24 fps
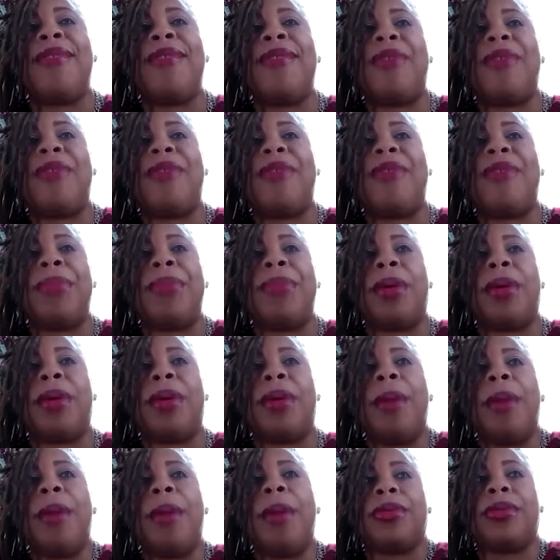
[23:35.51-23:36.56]
the
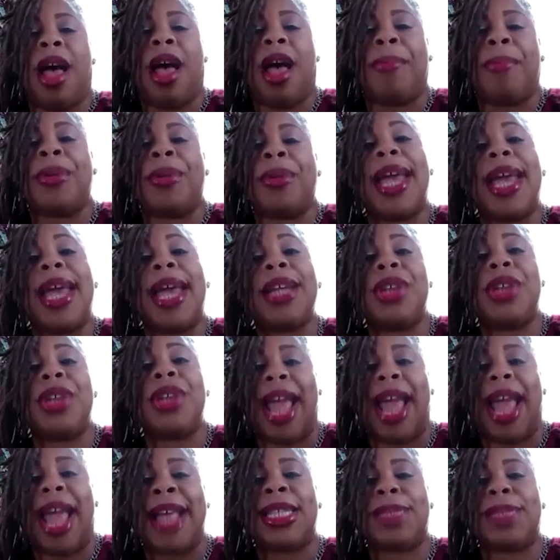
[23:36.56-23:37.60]
protection
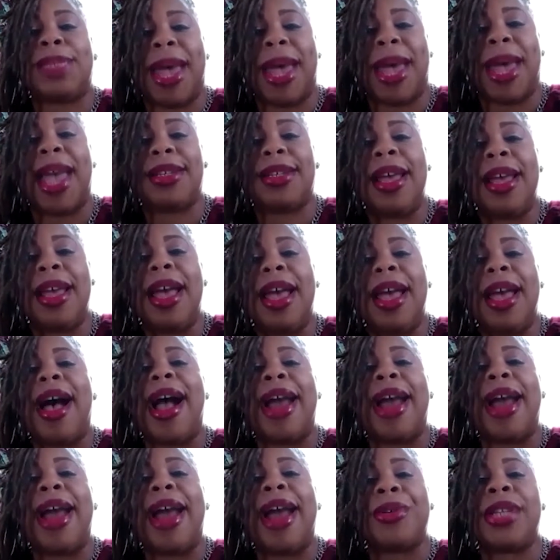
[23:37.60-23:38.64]
aspect, I
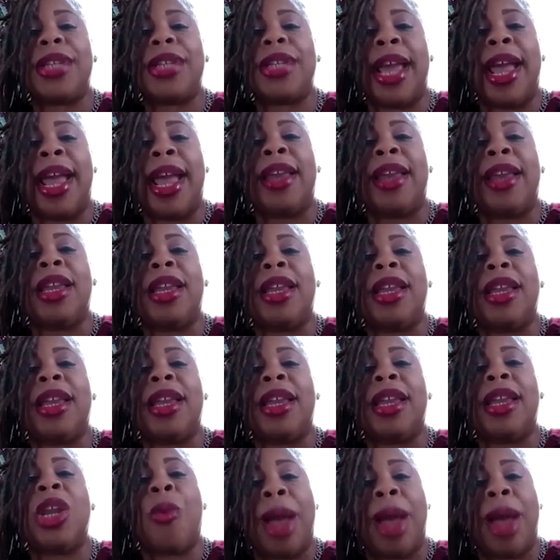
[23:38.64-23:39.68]
understand,
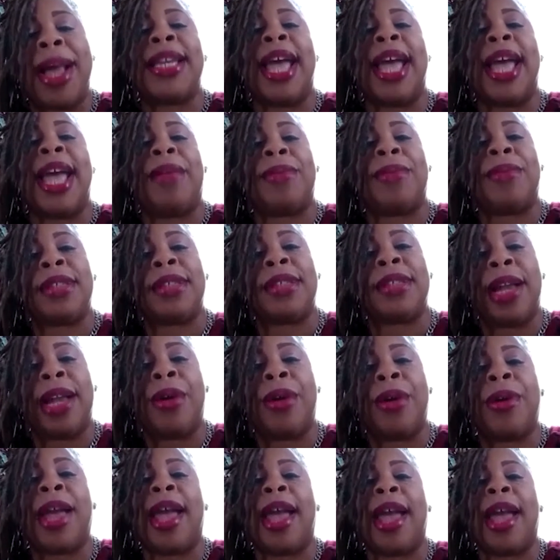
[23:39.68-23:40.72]
why my dad was
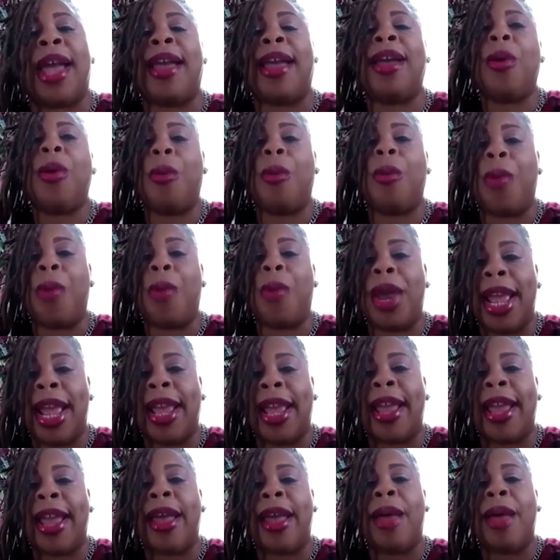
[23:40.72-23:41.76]
like, okay, 1
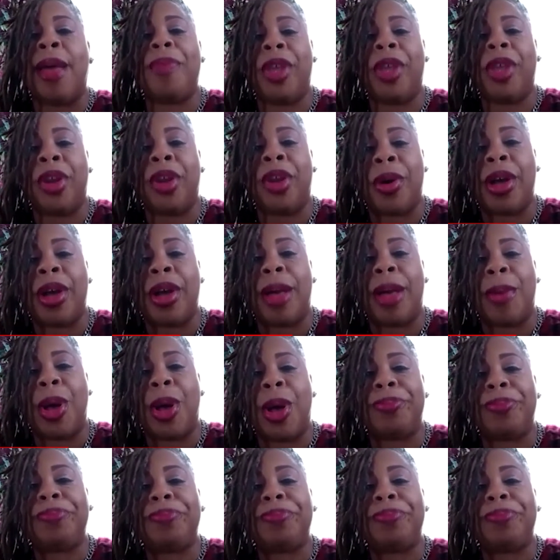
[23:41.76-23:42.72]
a.m., come home.